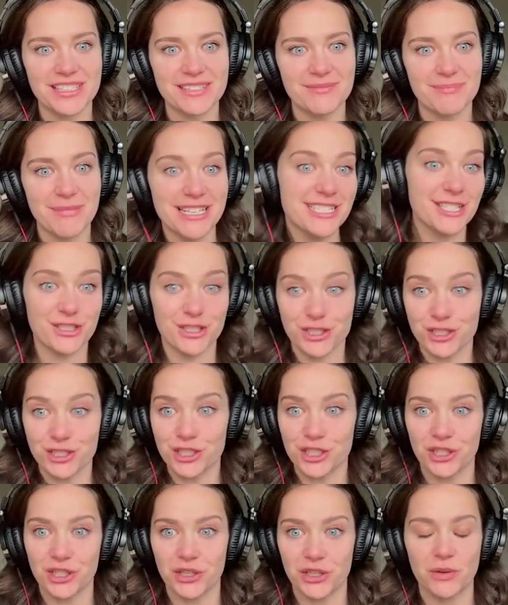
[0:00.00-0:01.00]
message
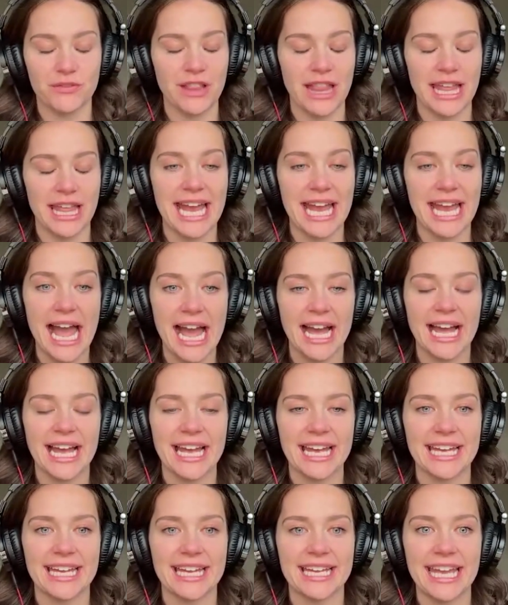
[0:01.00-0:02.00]
to you of like,
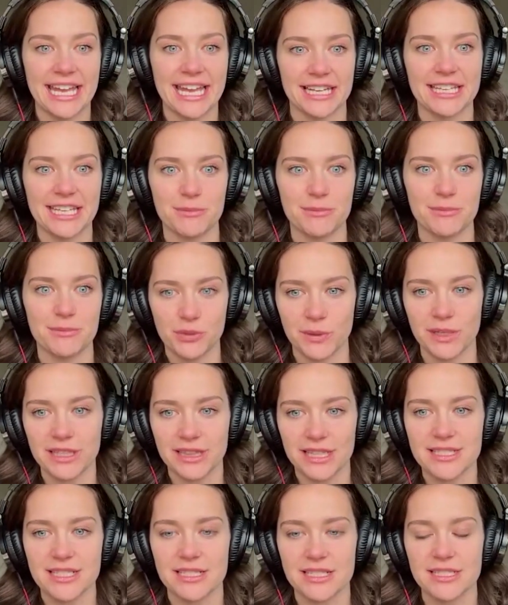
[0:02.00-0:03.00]
I can't keep doing this.